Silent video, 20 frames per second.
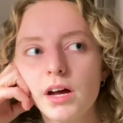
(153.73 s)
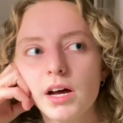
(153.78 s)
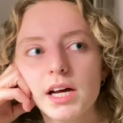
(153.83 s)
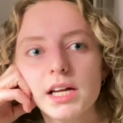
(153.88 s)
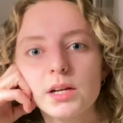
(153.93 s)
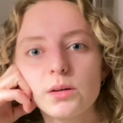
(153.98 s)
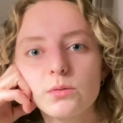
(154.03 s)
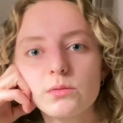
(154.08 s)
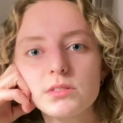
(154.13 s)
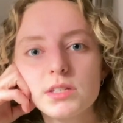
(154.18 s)

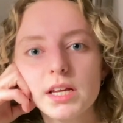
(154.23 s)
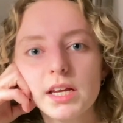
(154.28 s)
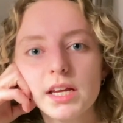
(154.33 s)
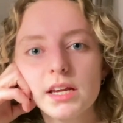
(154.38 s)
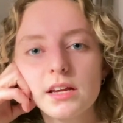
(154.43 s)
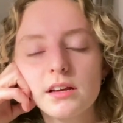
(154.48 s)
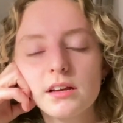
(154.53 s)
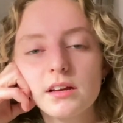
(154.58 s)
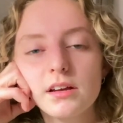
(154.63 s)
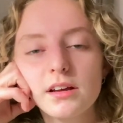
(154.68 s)
And I was
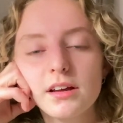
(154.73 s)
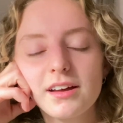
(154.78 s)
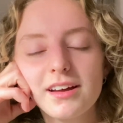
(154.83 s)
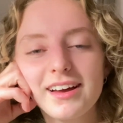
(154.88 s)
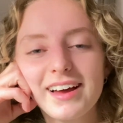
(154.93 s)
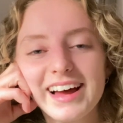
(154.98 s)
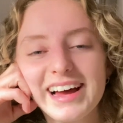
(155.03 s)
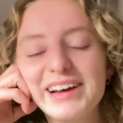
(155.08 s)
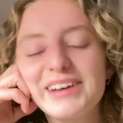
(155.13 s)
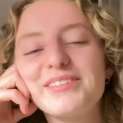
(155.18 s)
like,
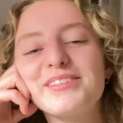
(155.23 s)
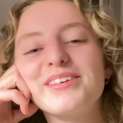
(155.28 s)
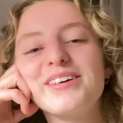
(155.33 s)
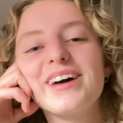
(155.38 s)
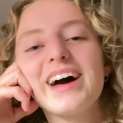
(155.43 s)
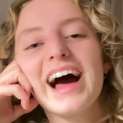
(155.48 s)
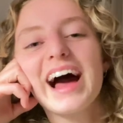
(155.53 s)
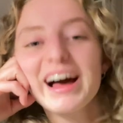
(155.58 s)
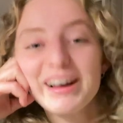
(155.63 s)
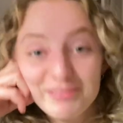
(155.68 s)

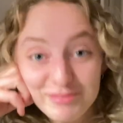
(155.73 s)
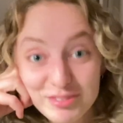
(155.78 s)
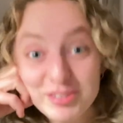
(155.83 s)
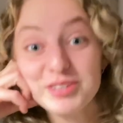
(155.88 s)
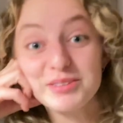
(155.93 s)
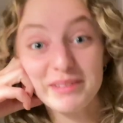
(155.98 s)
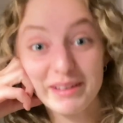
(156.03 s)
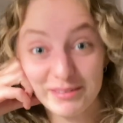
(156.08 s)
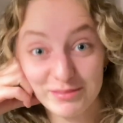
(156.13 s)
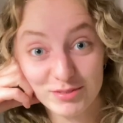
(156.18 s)
have
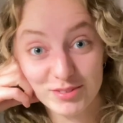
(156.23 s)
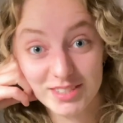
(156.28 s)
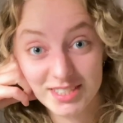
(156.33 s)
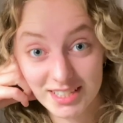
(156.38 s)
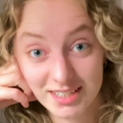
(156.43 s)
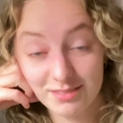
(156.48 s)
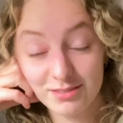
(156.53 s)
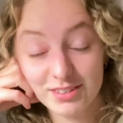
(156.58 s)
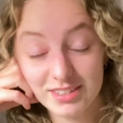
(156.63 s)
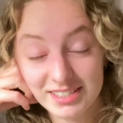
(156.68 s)
you ever
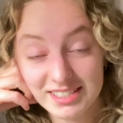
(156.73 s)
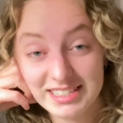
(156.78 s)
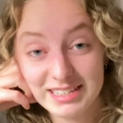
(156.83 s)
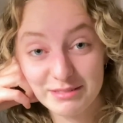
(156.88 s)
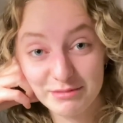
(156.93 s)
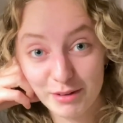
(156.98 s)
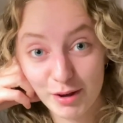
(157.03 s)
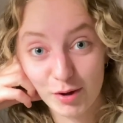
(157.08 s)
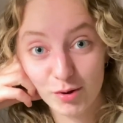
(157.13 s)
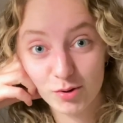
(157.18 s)
seriously
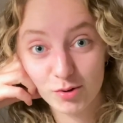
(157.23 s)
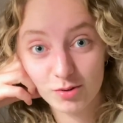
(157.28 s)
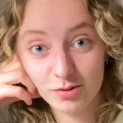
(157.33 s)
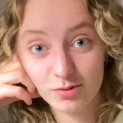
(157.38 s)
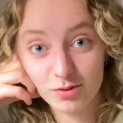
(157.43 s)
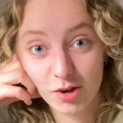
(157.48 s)
felt